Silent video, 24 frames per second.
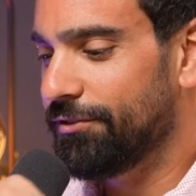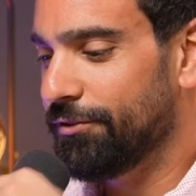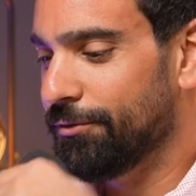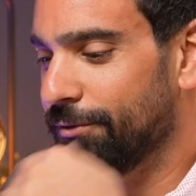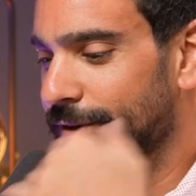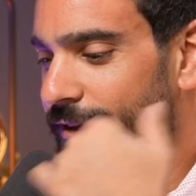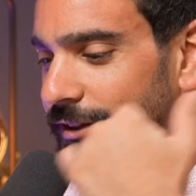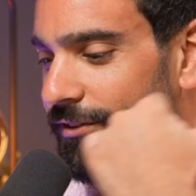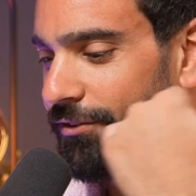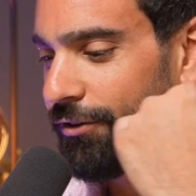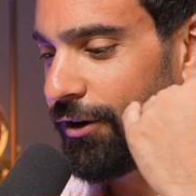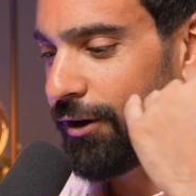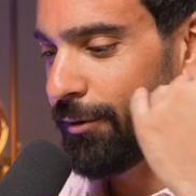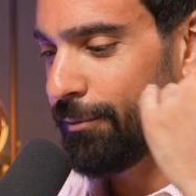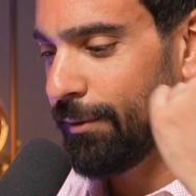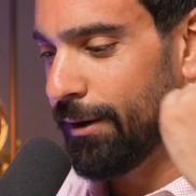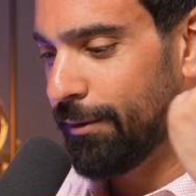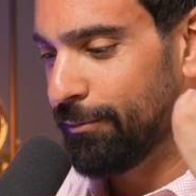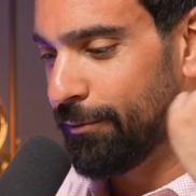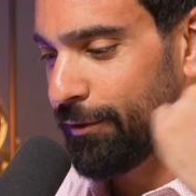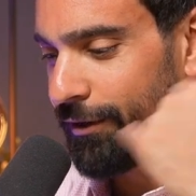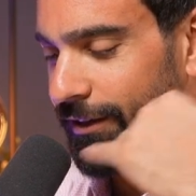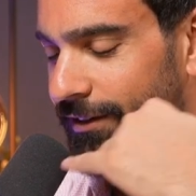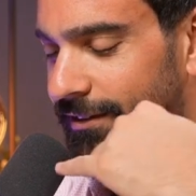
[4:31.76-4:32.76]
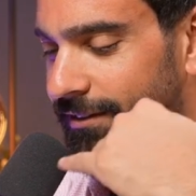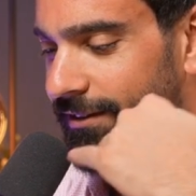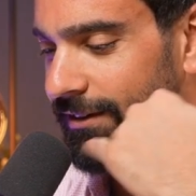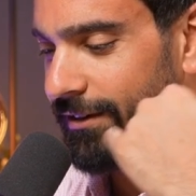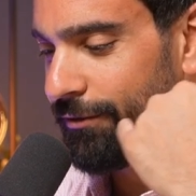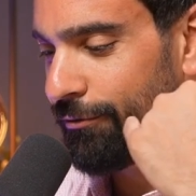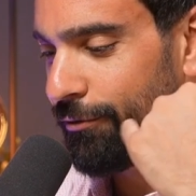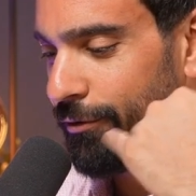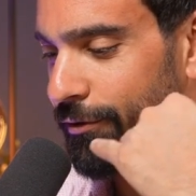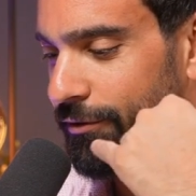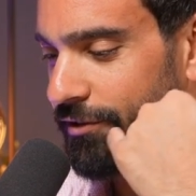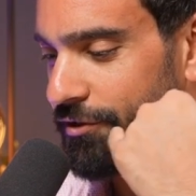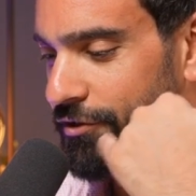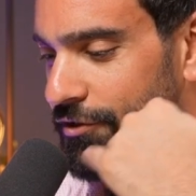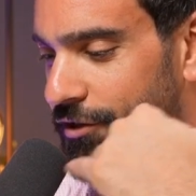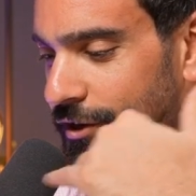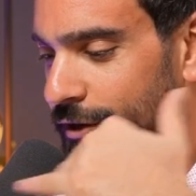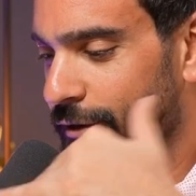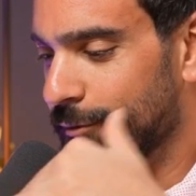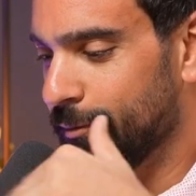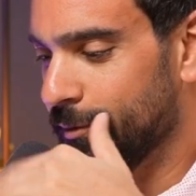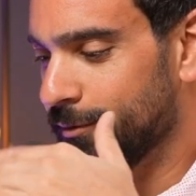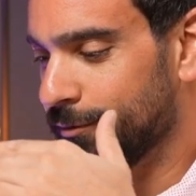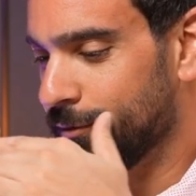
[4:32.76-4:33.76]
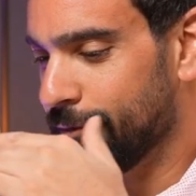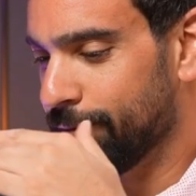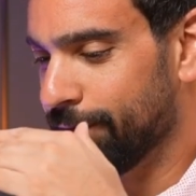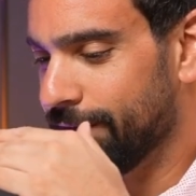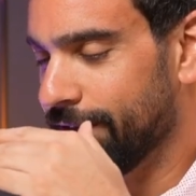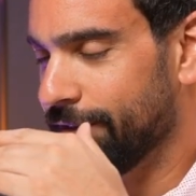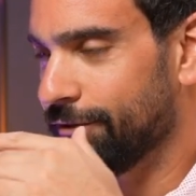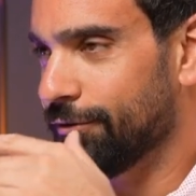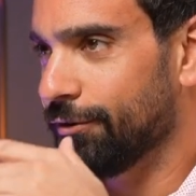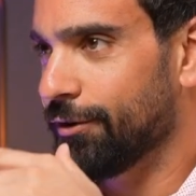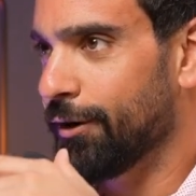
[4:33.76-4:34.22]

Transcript: you want to talk about marketing roles in general before we get to